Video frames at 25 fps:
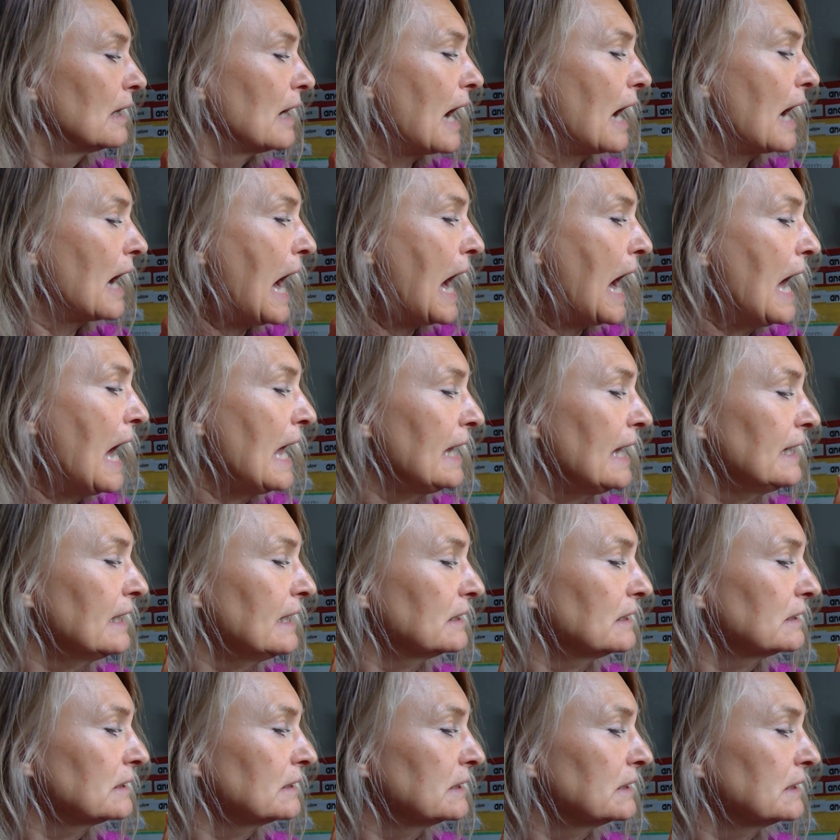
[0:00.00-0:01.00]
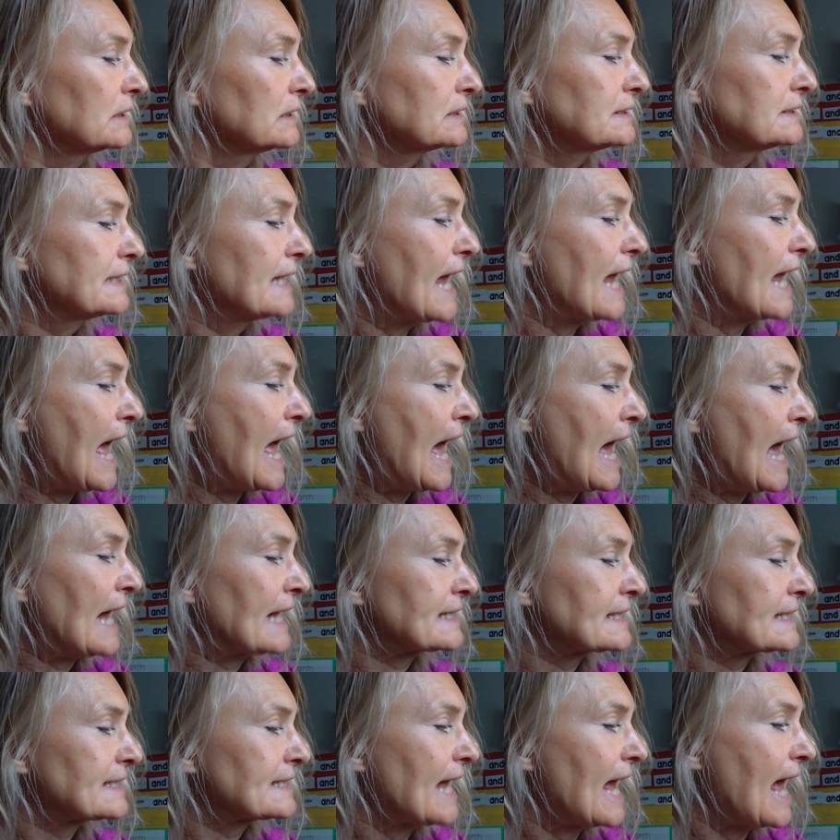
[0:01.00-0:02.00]
I looked
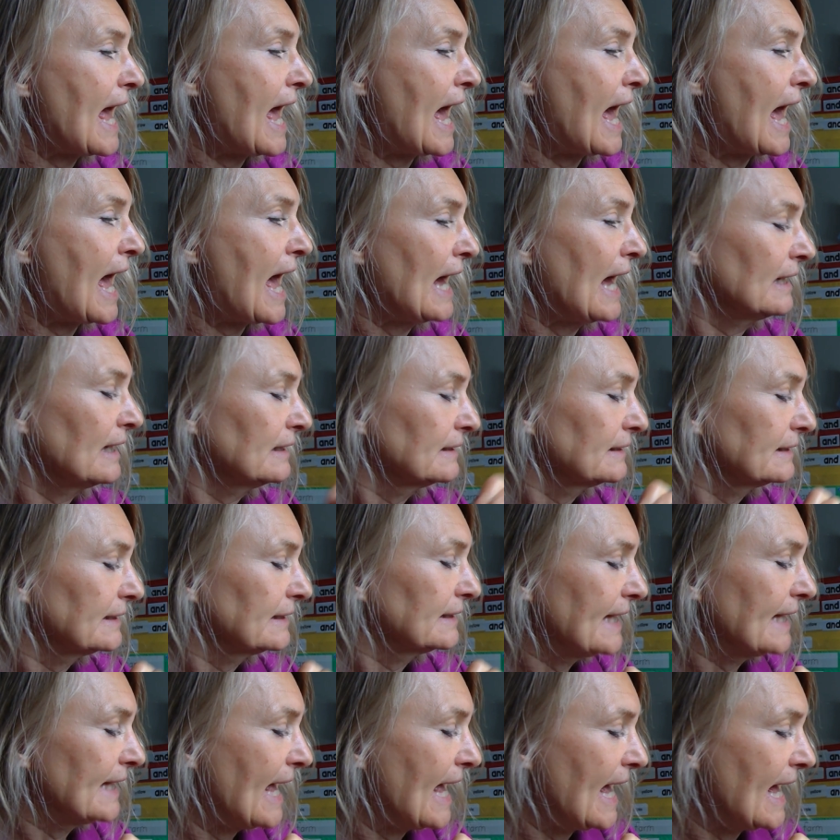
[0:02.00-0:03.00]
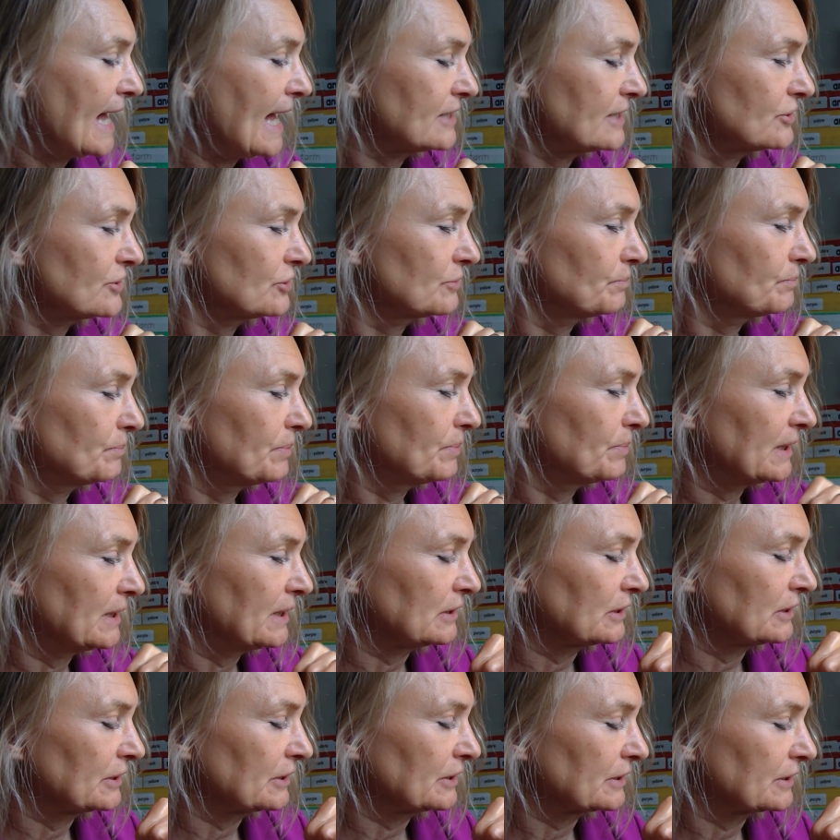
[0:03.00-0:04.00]
at a
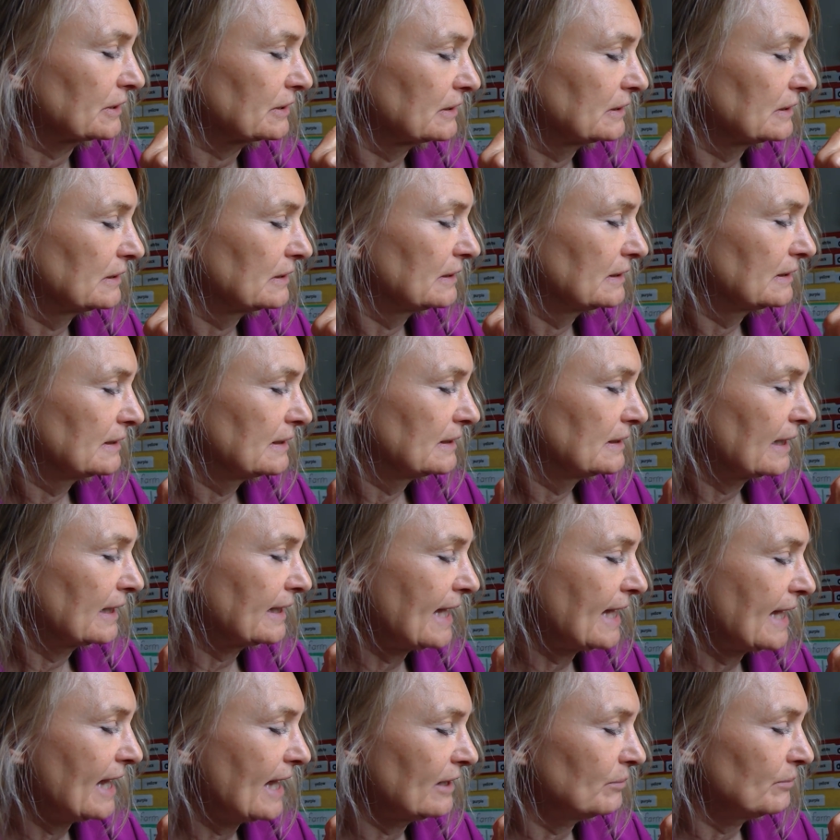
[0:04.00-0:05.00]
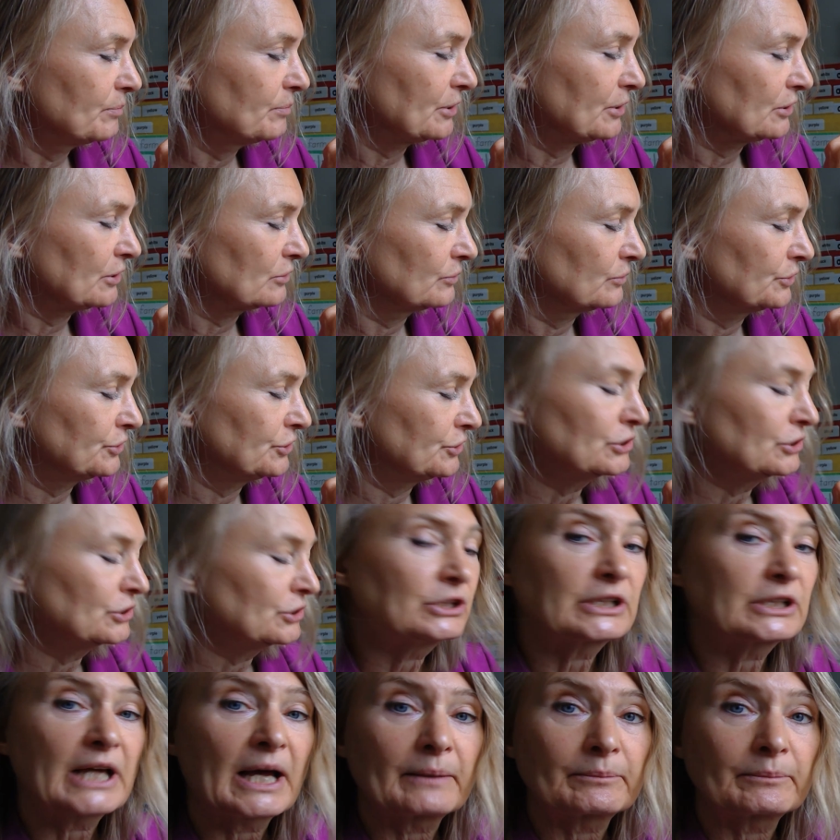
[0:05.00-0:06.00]
caterpillar. A caterpillar, when you
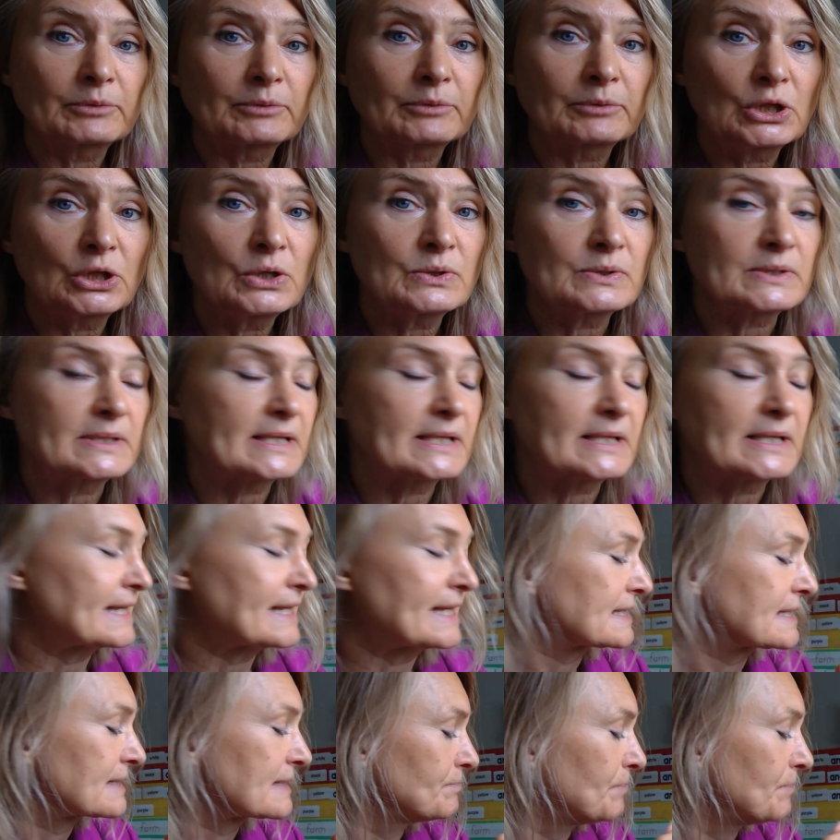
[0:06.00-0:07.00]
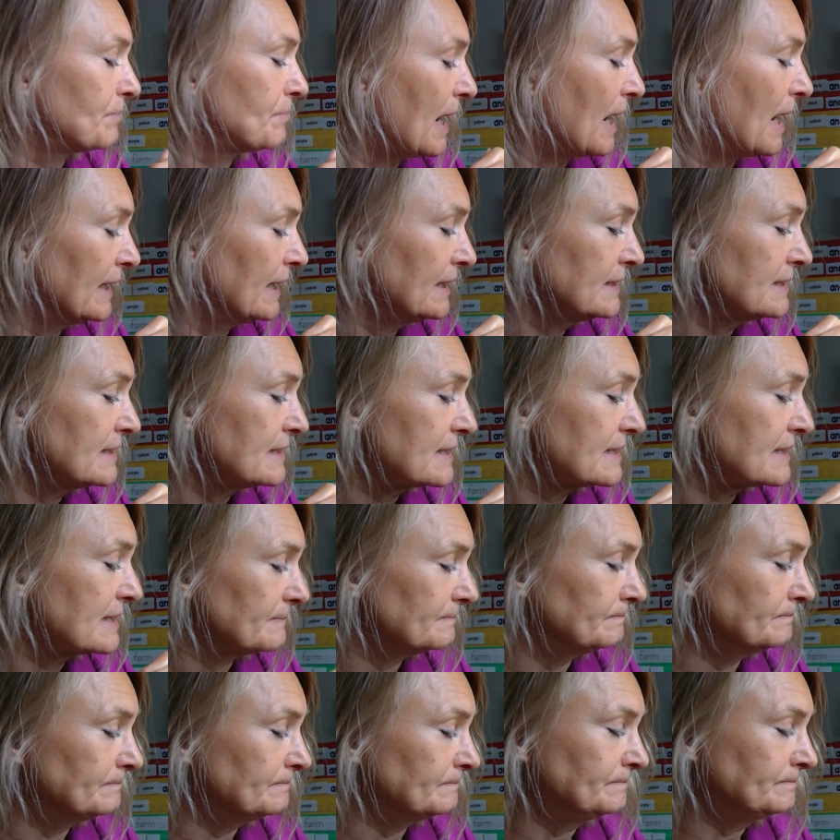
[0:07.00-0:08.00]
look up close, has spines
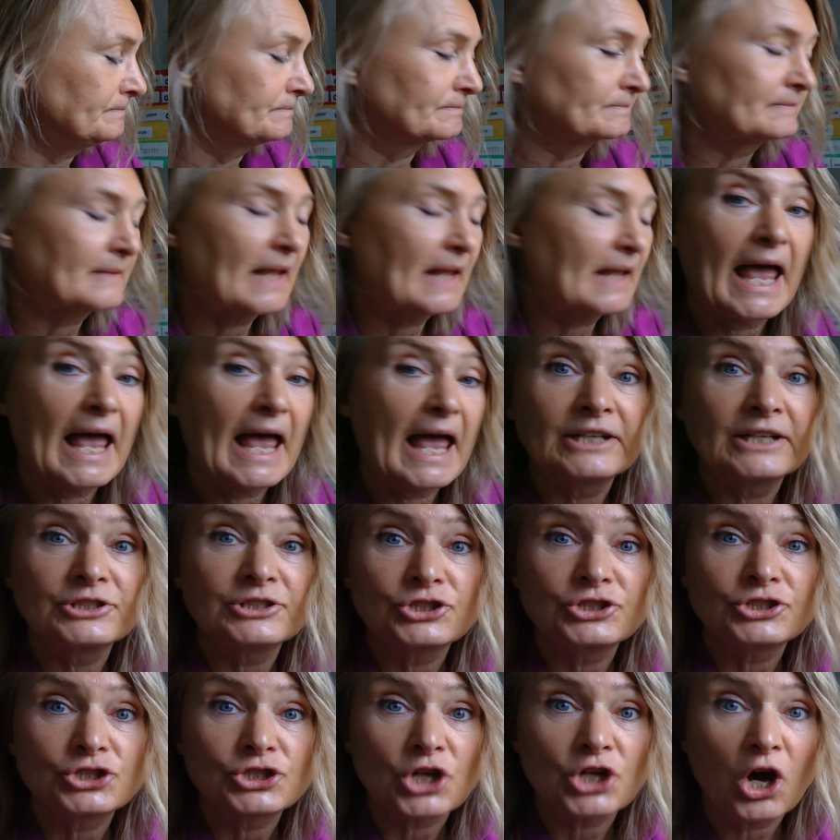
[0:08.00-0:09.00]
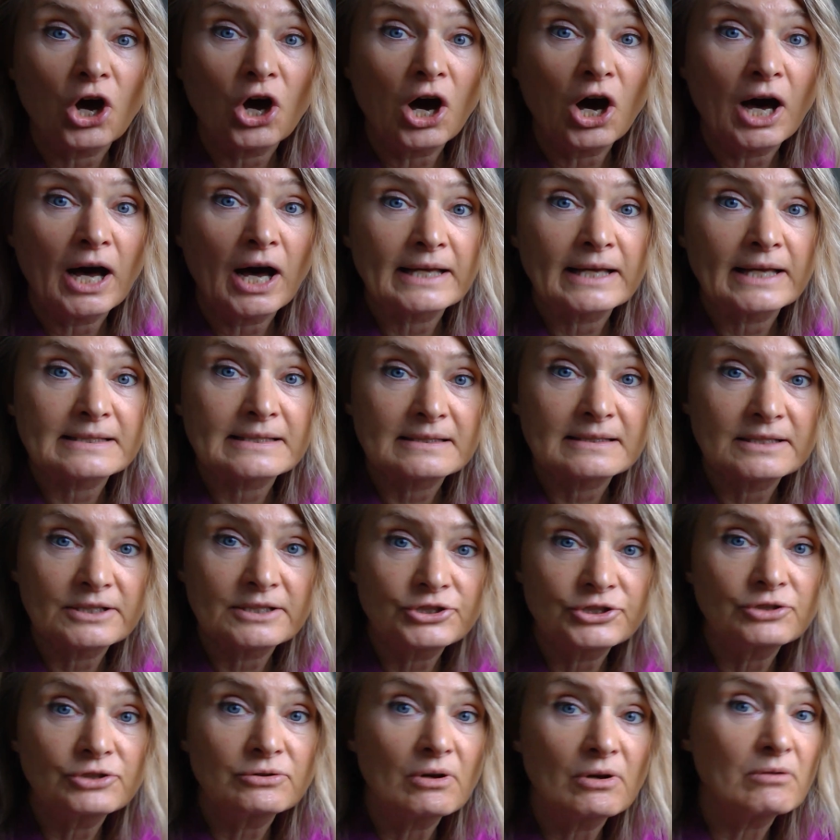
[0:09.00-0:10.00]
and jaws. Did
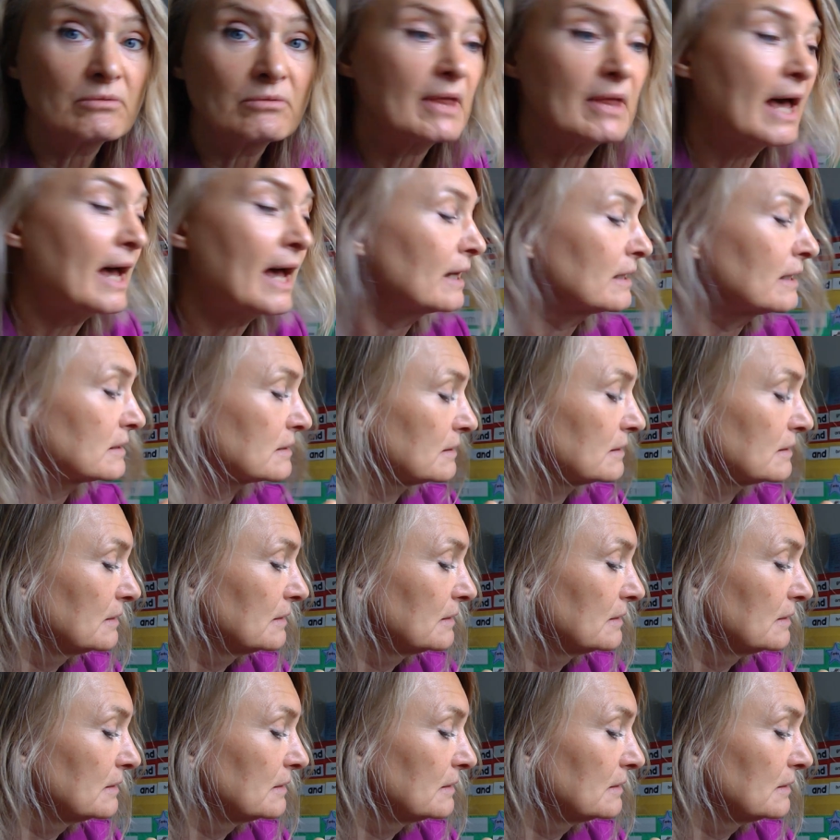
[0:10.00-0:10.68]
you know that?